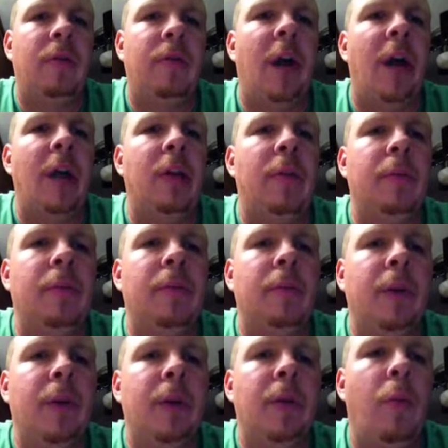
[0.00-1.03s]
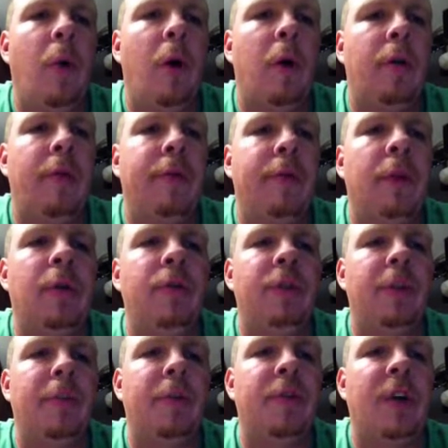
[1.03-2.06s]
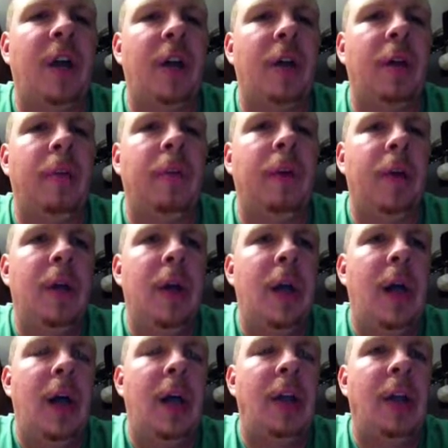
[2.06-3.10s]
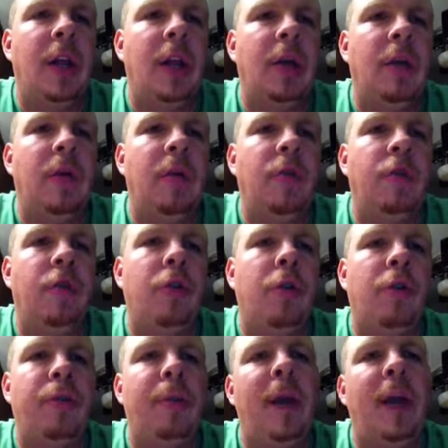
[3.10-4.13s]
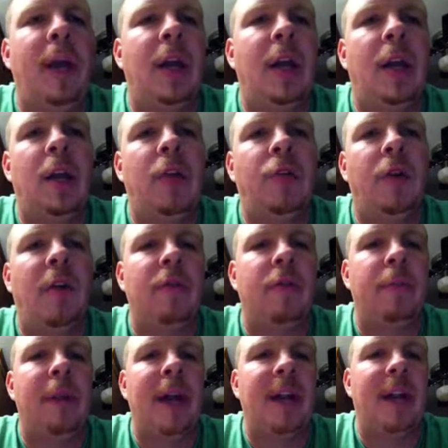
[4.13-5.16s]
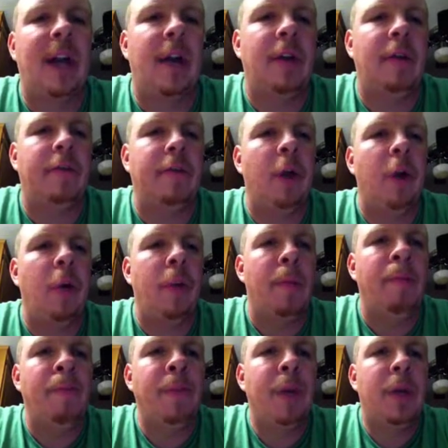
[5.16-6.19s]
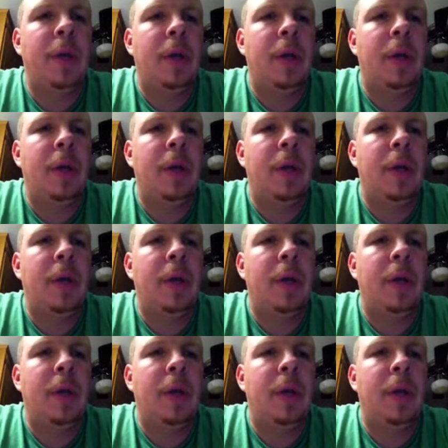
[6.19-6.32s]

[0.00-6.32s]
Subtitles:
Xylem, water flows up the xylem, and then sugar is made and it travels back down the phloem,